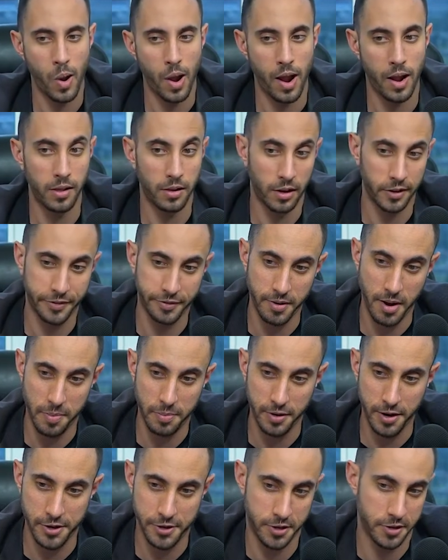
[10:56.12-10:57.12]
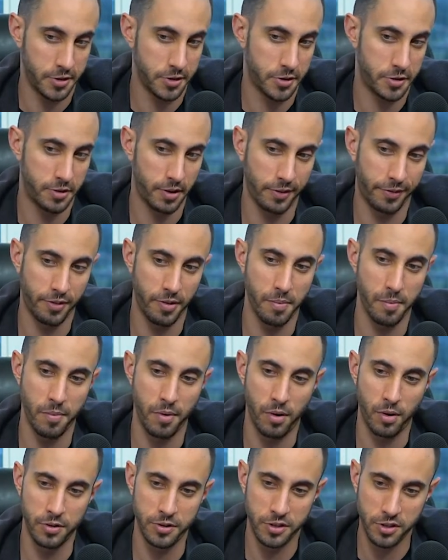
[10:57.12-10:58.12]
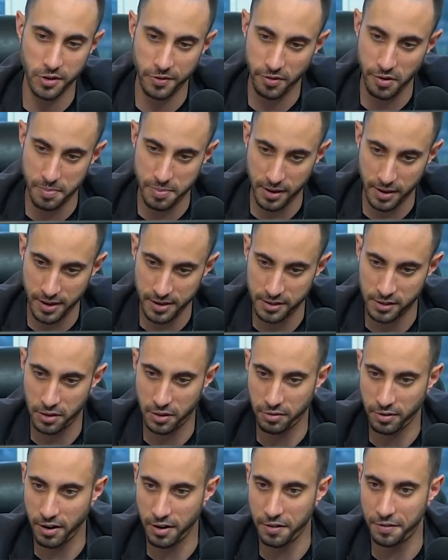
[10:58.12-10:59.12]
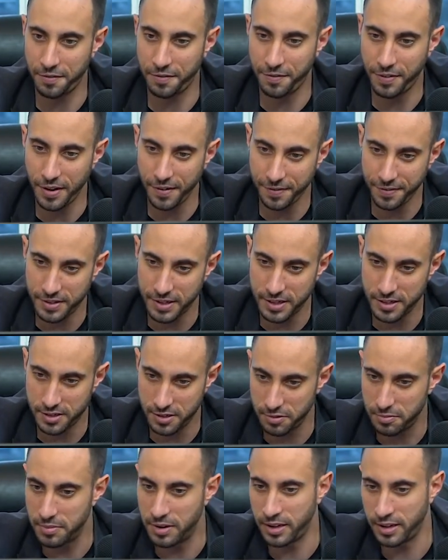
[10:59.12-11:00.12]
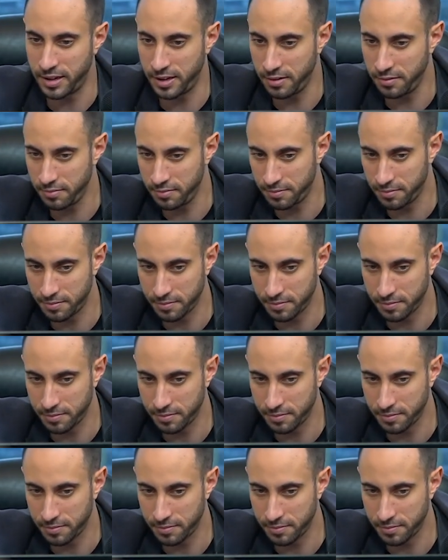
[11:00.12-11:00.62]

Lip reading: And loss from operations shrink from just over a billion to 352 million,